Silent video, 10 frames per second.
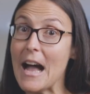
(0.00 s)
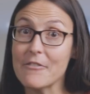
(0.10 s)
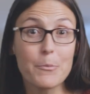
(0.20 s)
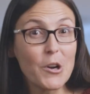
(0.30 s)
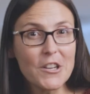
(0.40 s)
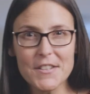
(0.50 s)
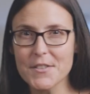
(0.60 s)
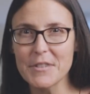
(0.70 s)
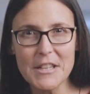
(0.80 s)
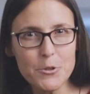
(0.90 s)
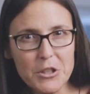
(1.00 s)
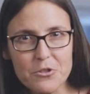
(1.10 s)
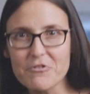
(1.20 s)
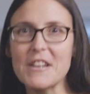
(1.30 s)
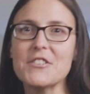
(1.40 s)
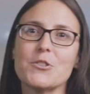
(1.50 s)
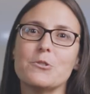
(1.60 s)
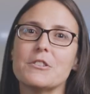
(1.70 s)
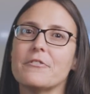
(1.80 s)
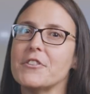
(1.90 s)
have brought us really to a
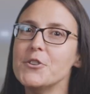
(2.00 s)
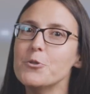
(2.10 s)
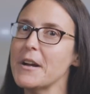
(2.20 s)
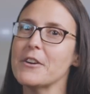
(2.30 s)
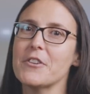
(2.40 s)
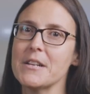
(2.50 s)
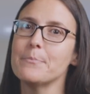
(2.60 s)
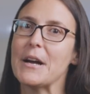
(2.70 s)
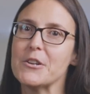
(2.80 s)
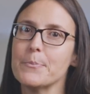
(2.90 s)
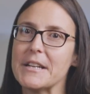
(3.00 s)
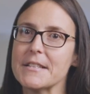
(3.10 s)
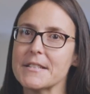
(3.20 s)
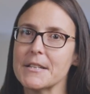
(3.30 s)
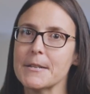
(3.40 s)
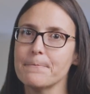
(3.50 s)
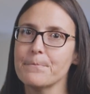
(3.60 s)
threshold of a new era in biomedicine.